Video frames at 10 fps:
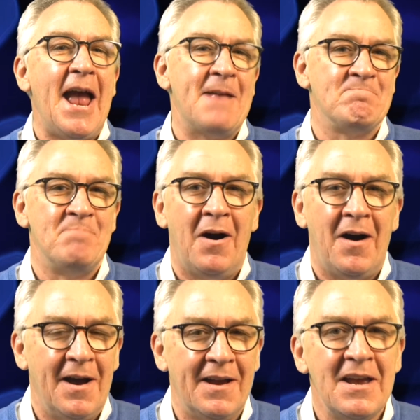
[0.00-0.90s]
and
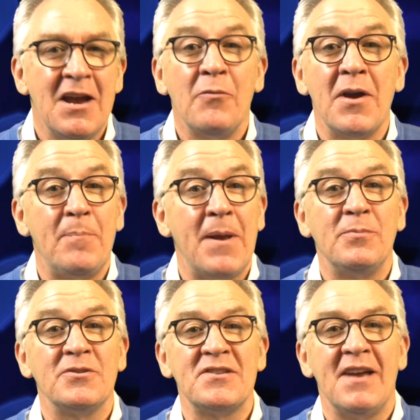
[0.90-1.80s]
my, where
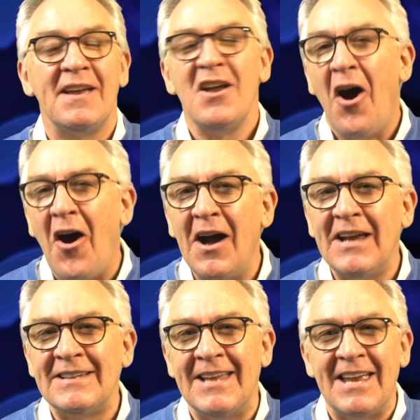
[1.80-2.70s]
people say,
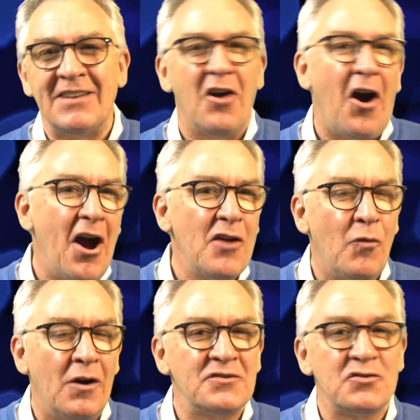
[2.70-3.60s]
"I need," "I
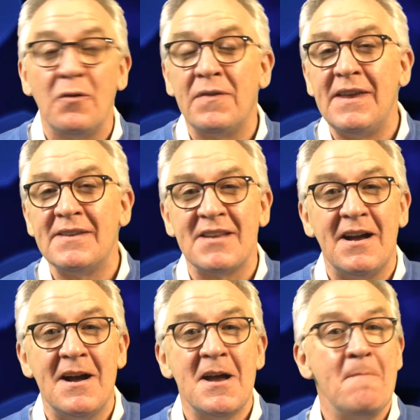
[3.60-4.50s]
want," or "these
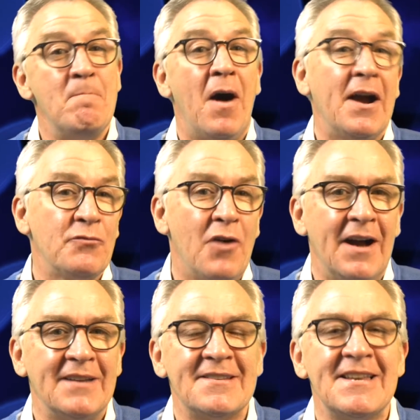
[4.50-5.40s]
are my
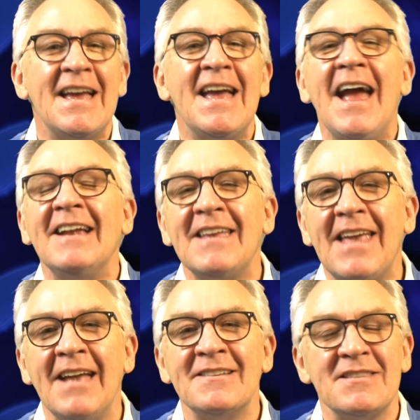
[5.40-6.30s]
rights." And
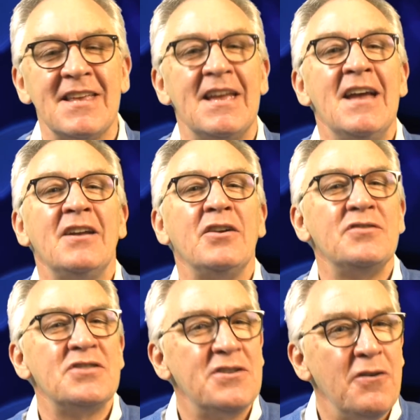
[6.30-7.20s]
against the
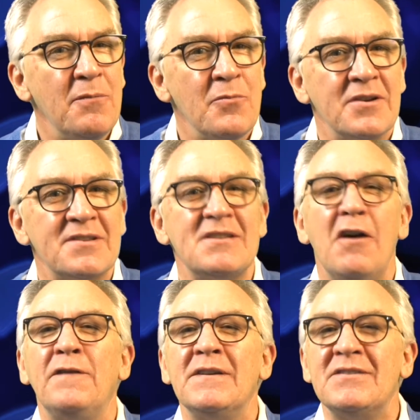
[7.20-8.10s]
consumerist,
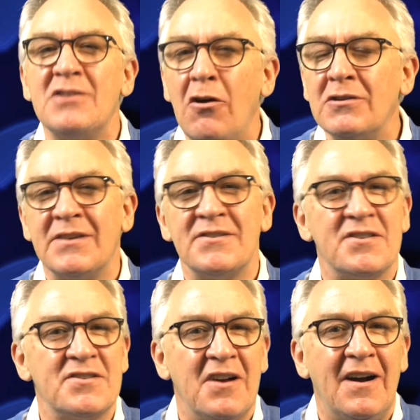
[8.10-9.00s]
self-indulgent
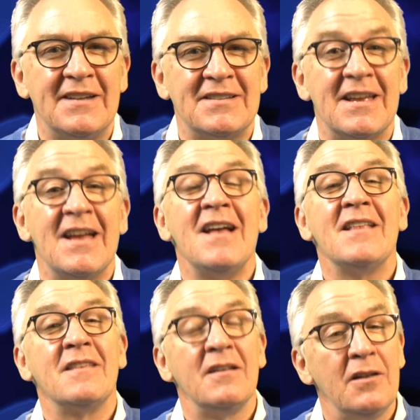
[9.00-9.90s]
society,
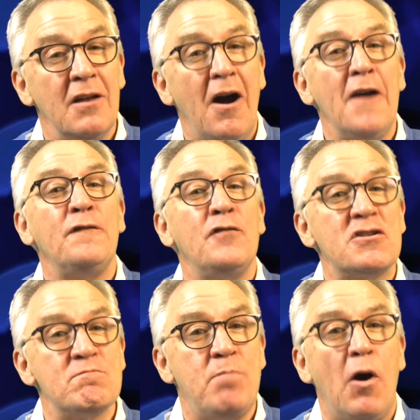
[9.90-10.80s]
the life
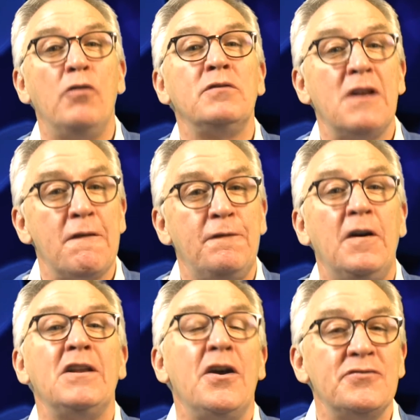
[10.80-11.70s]
which boldly
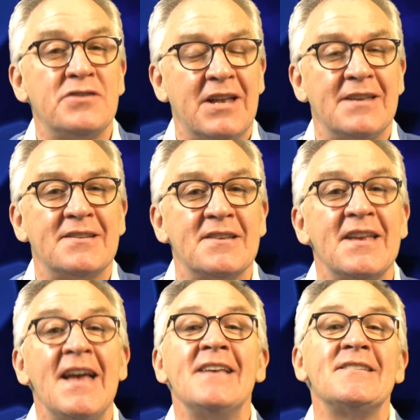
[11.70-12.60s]
follows Jesus
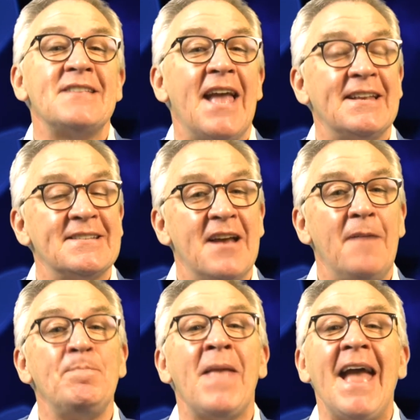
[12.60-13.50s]
stands
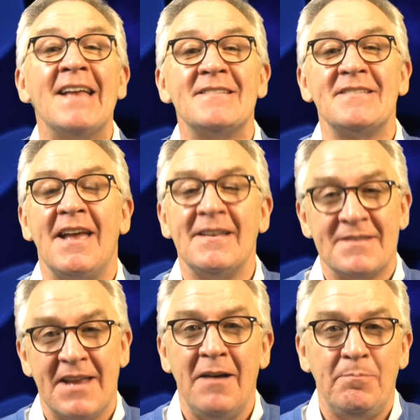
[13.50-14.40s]
up and
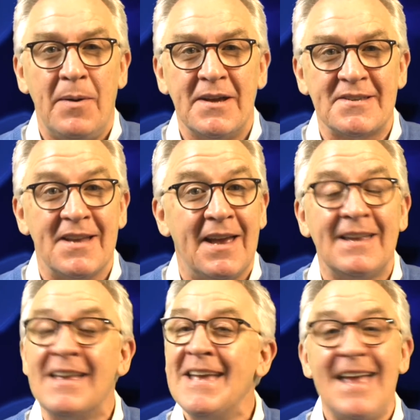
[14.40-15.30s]
stands out by
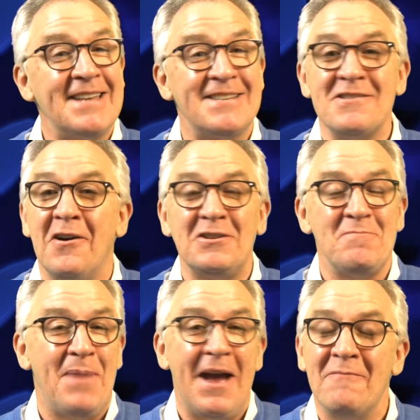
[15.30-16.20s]
saying, "It's not
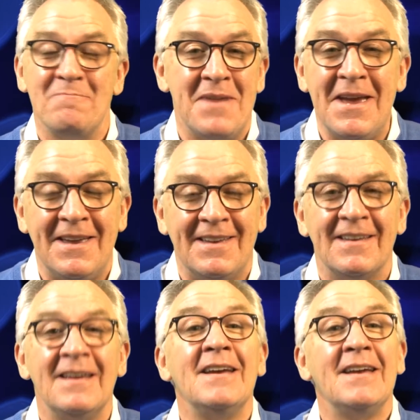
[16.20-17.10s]
about me,
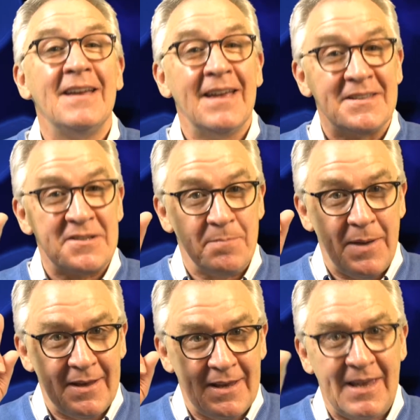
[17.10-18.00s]
it's
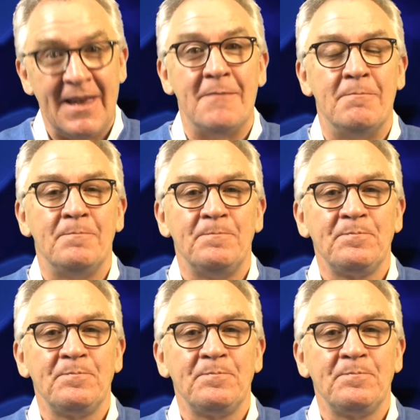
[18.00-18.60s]
about him."